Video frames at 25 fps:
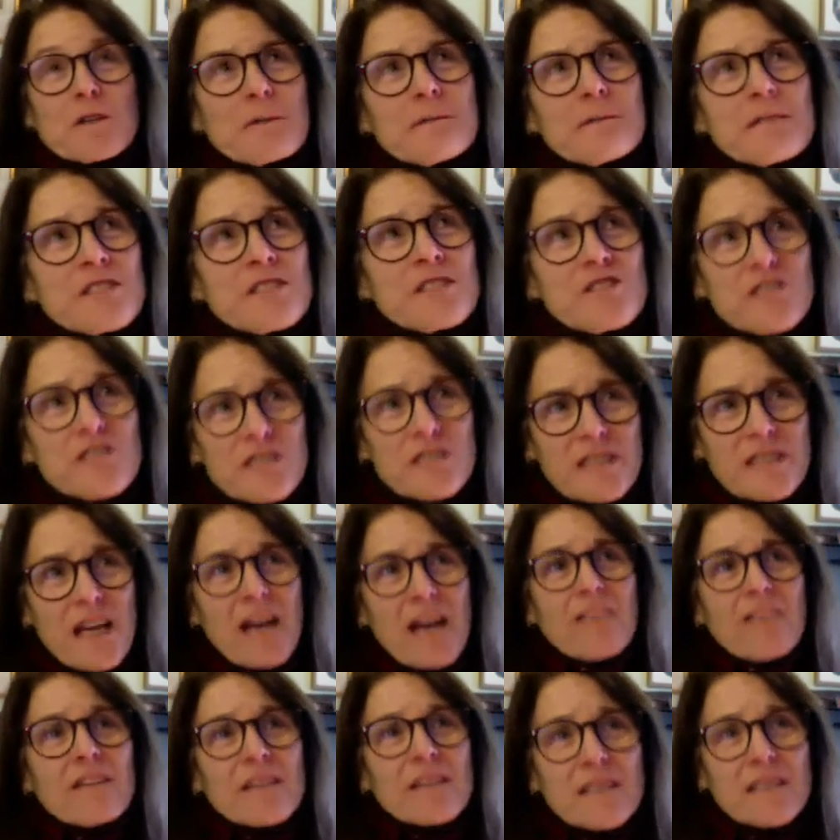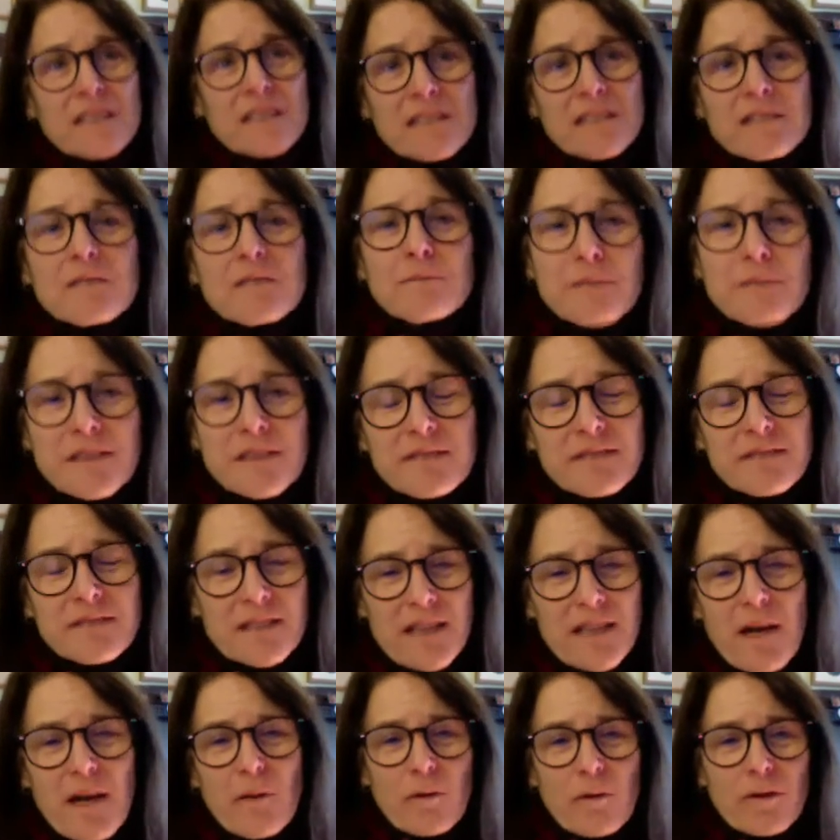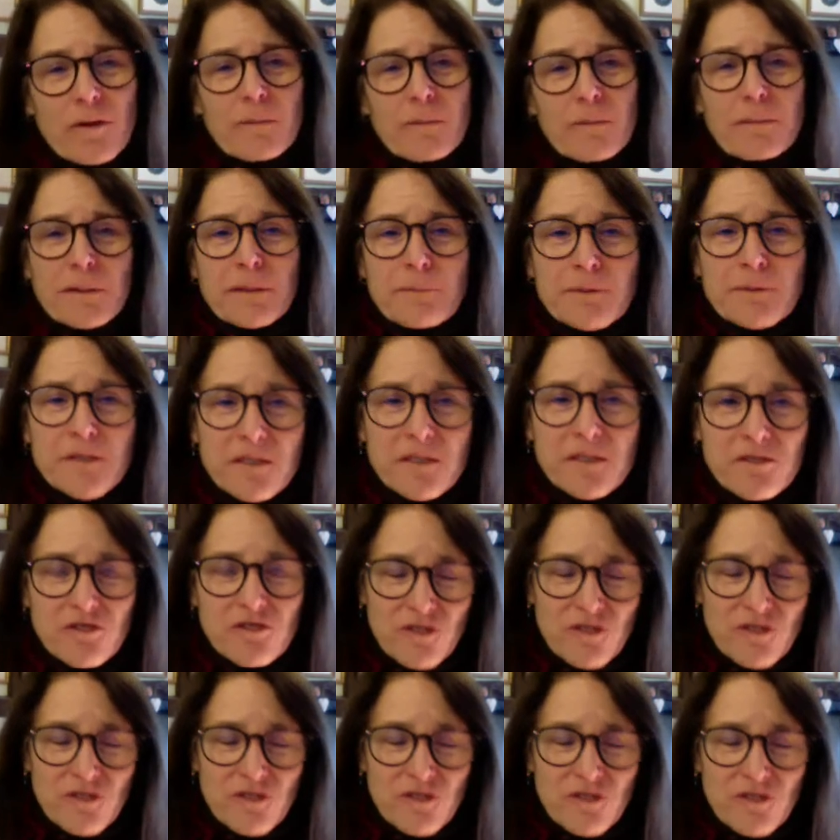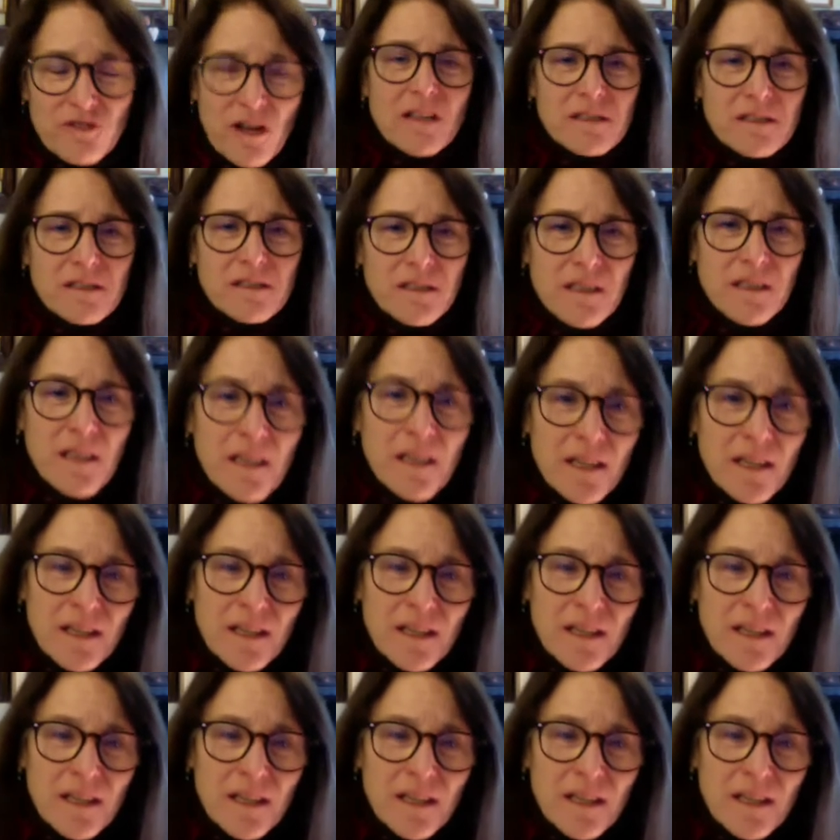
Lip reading: I mean, it's just having a little bit of a network, people you trust.